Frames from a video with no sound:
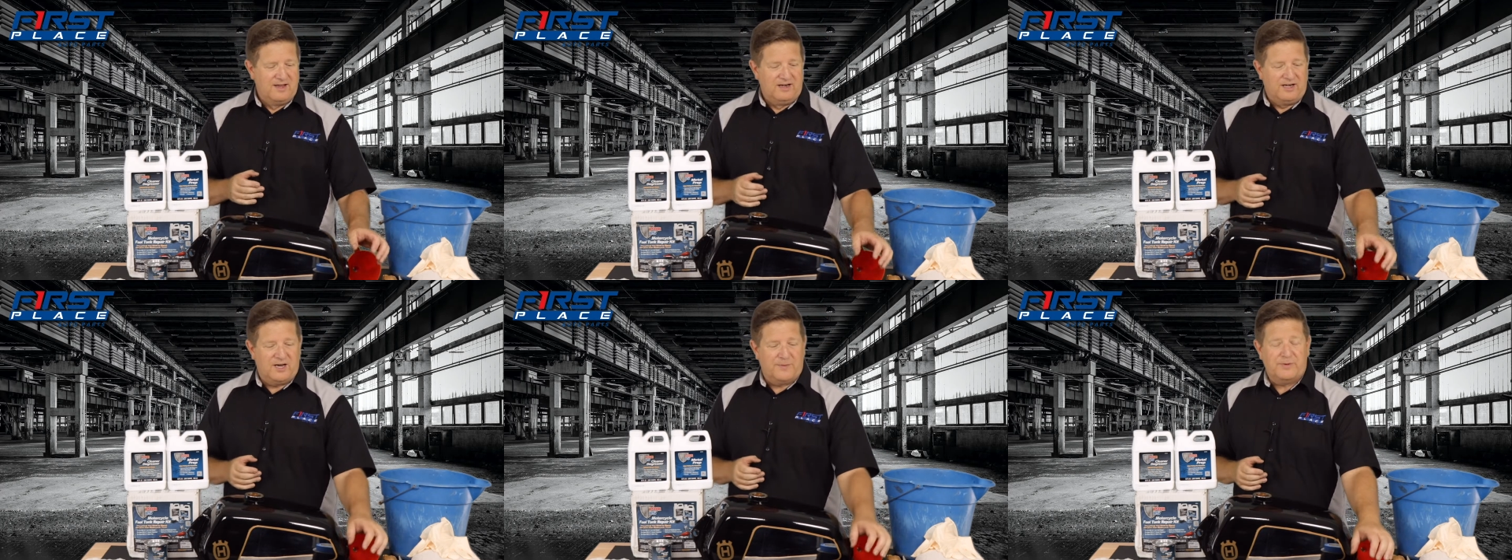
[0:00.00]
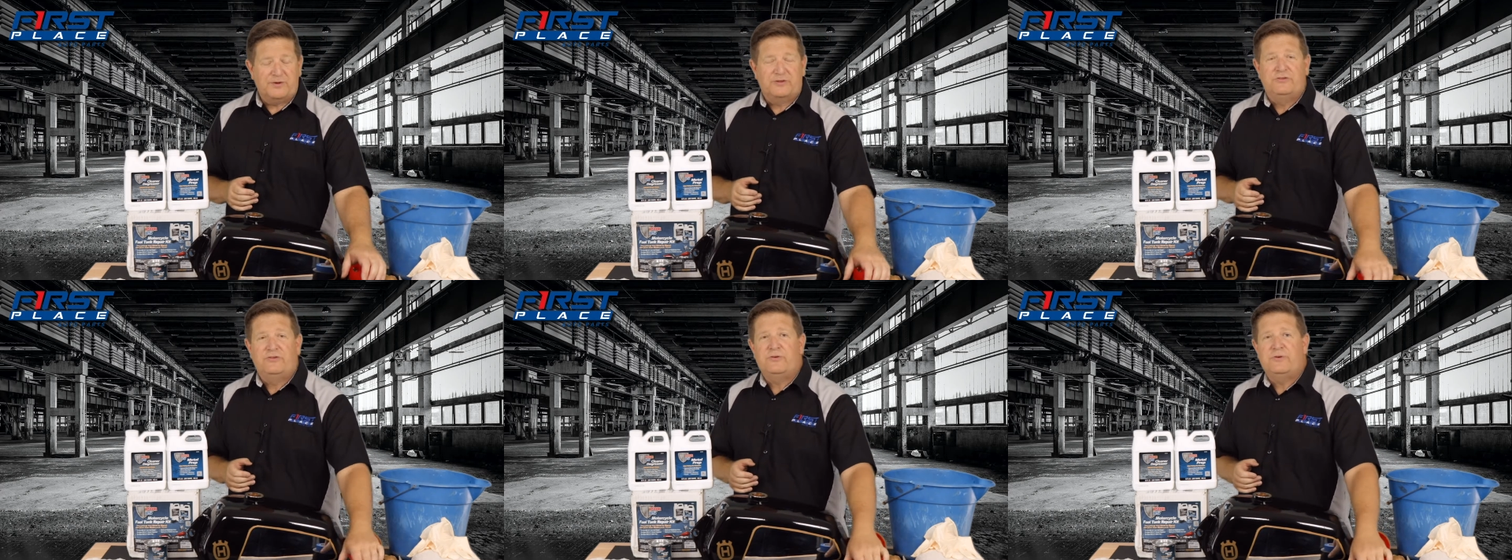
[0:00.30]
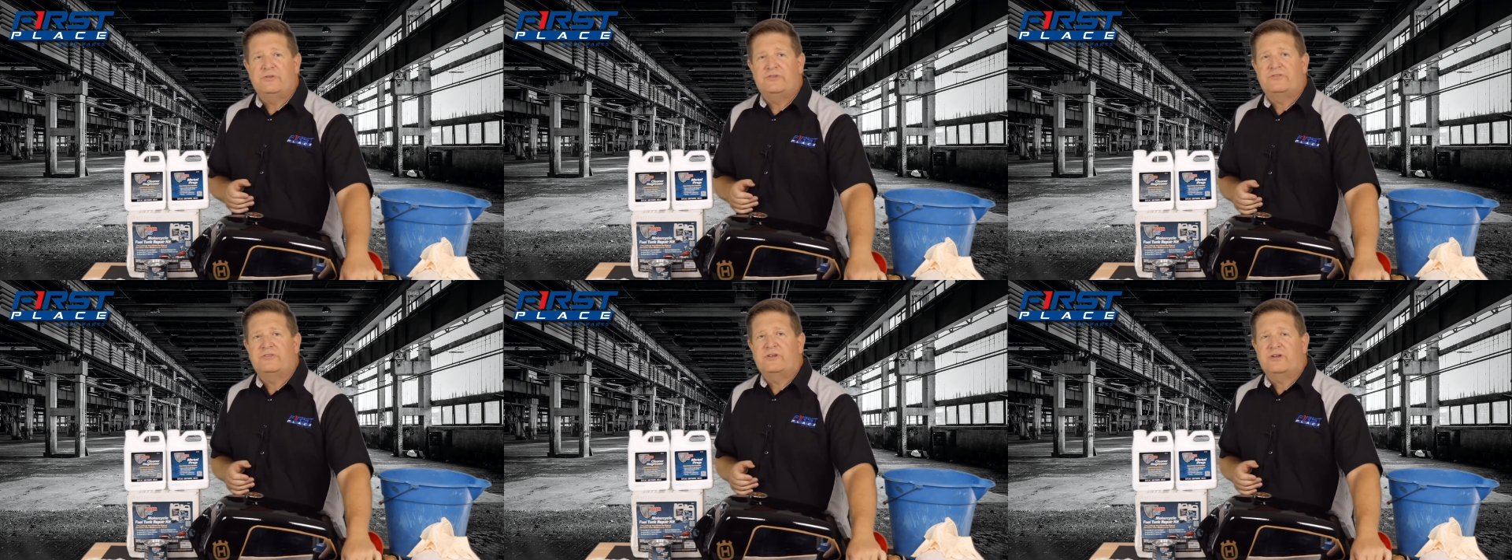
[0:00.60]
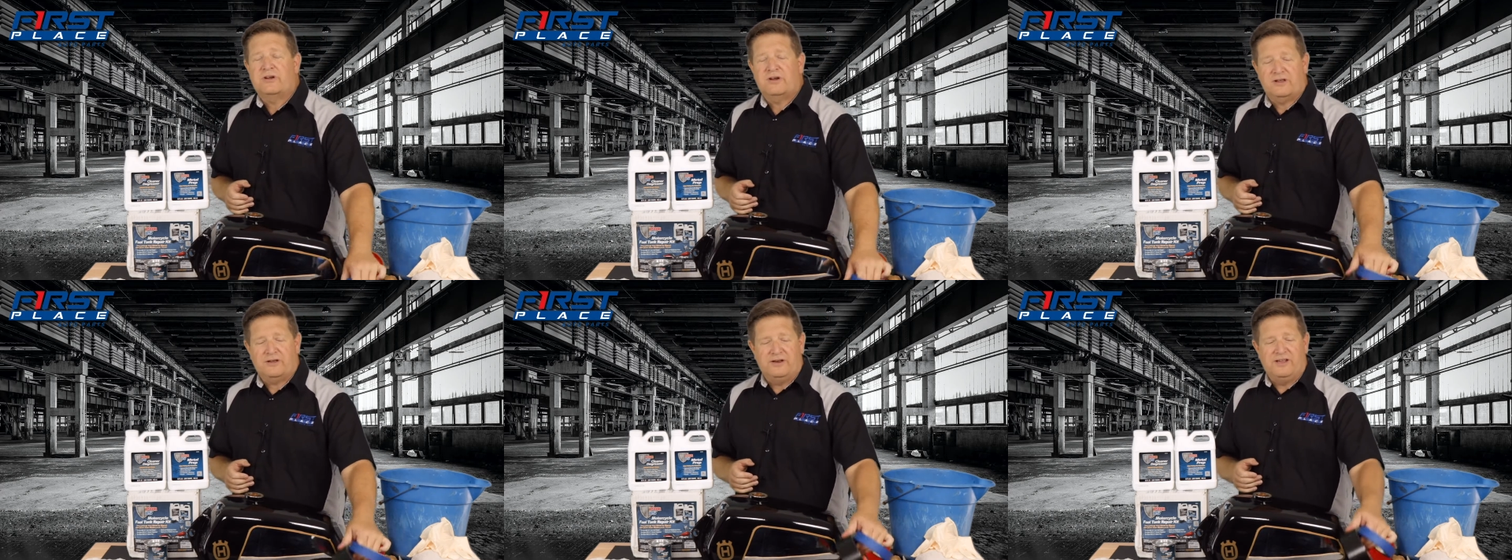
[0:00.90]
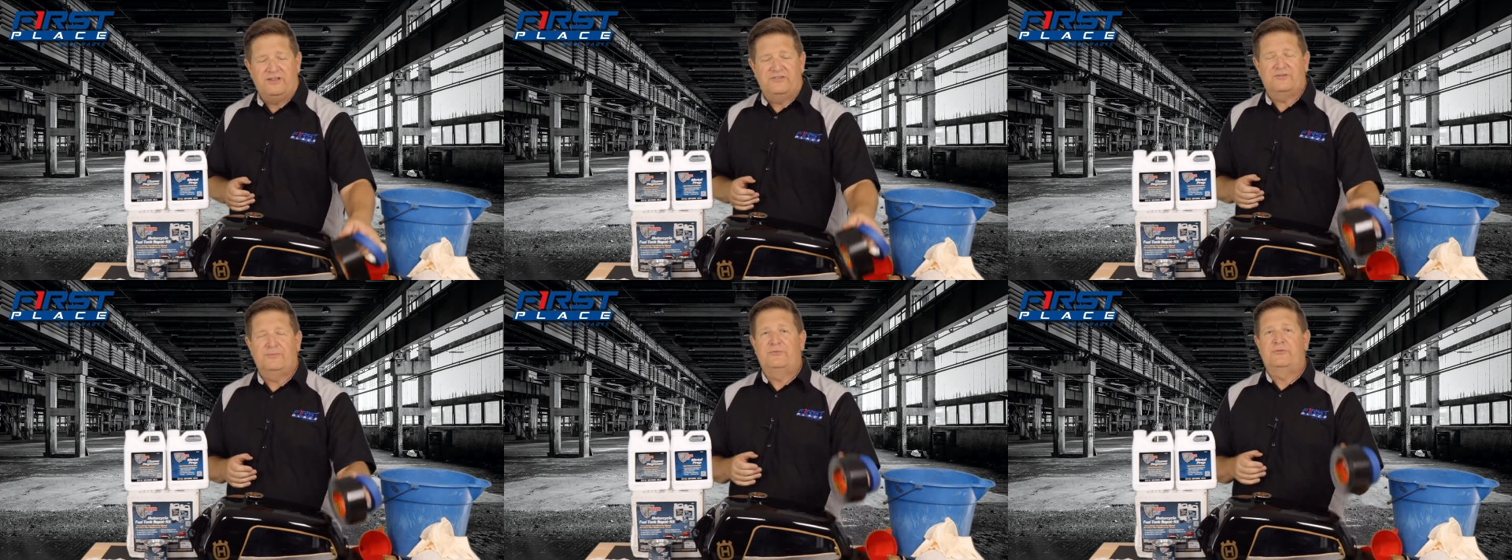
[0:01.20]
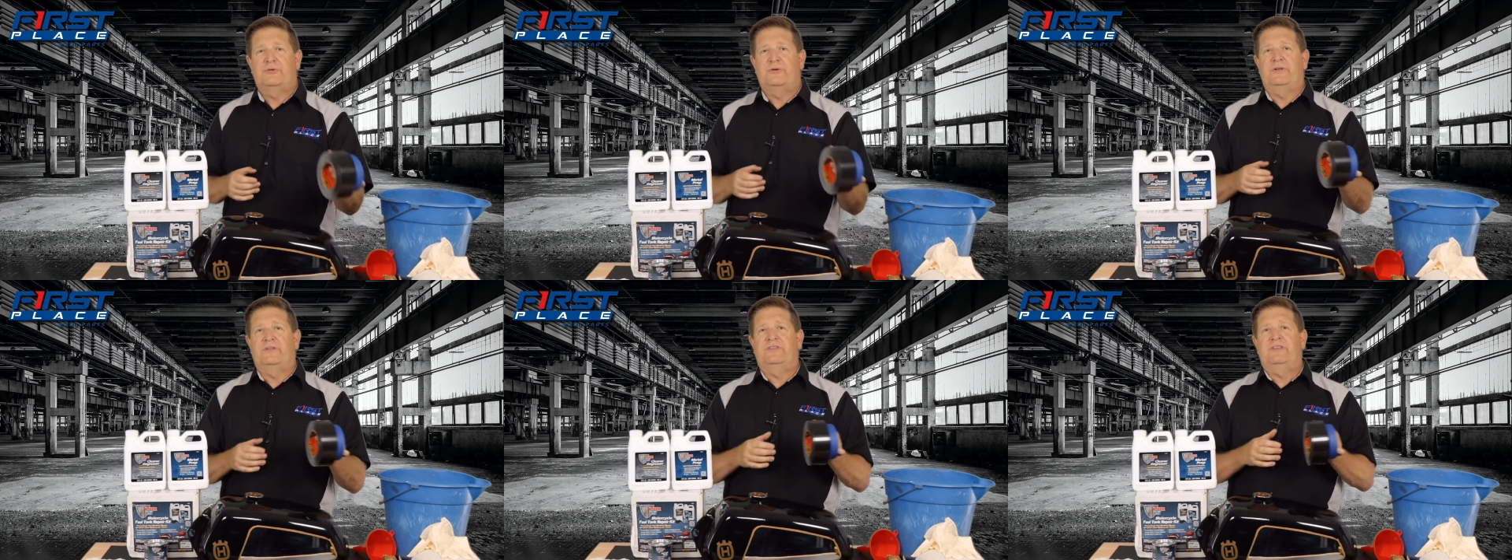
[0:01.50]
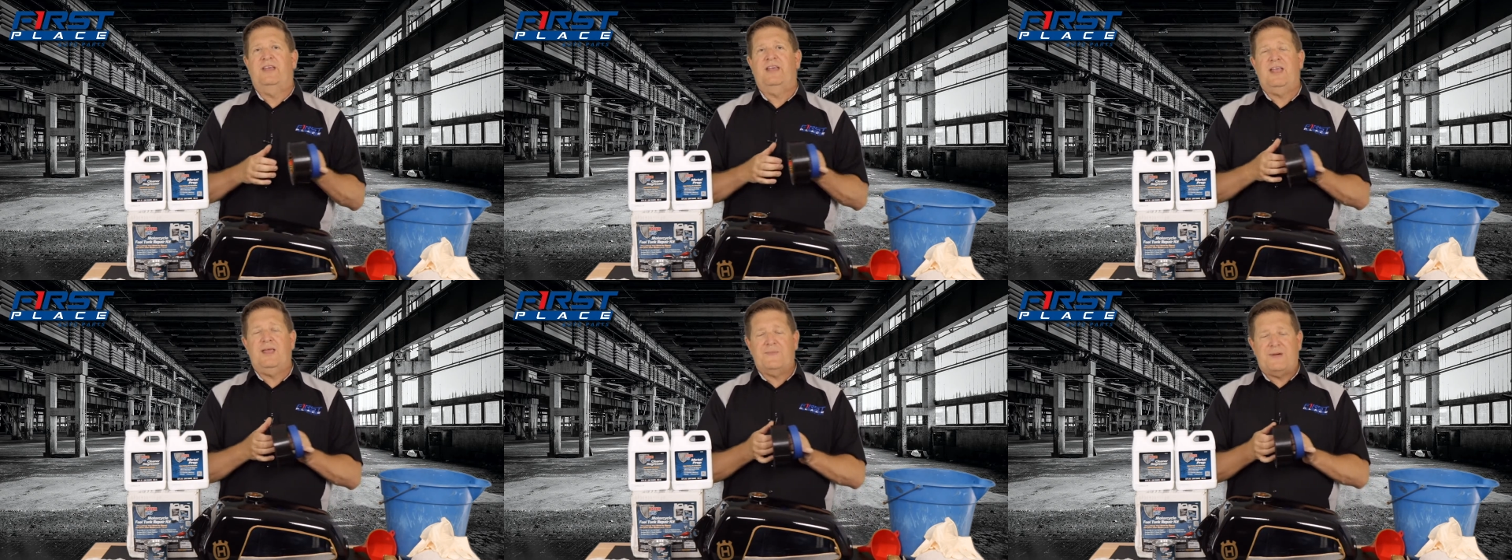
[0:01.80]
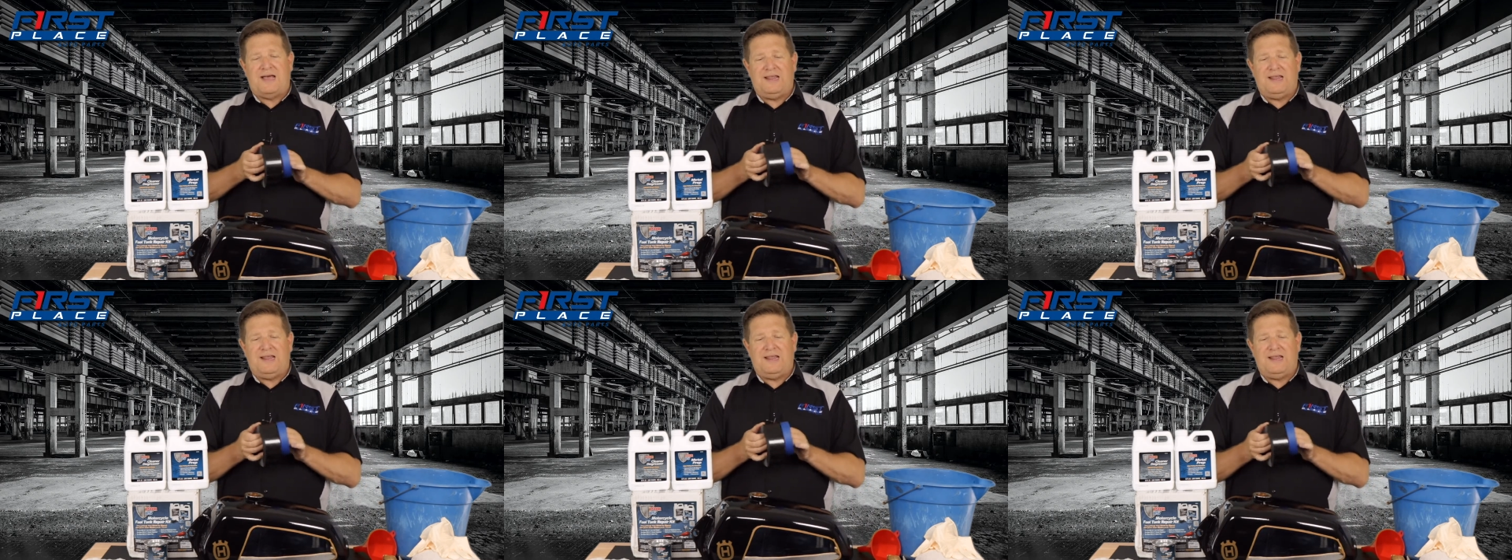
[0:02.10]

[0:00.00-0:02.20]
Number two is you're going to need some sort of tape.